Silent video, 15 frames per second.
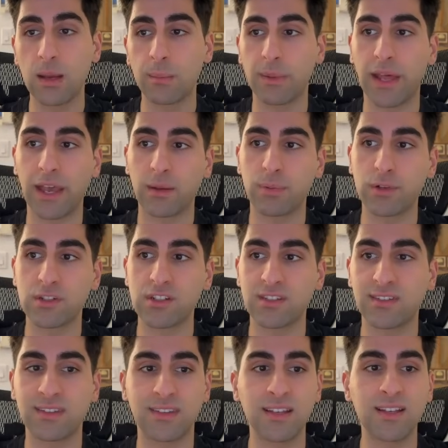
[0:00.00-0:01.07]
Black
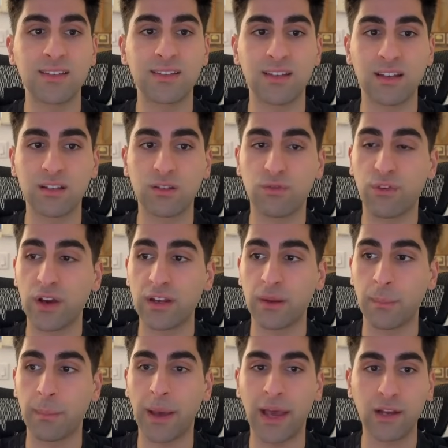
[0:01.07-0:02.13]
pushes d6,
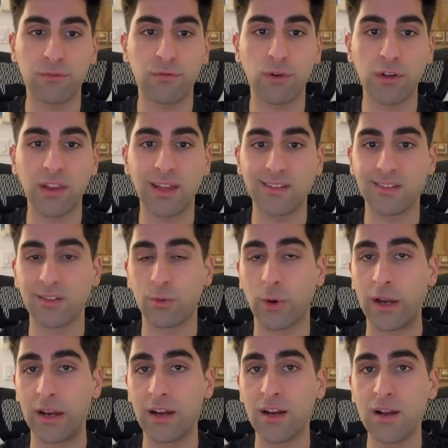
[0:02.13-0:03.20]
fighting back for that
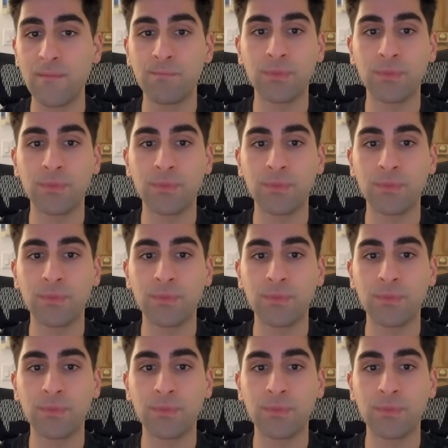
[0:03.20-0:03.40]
square,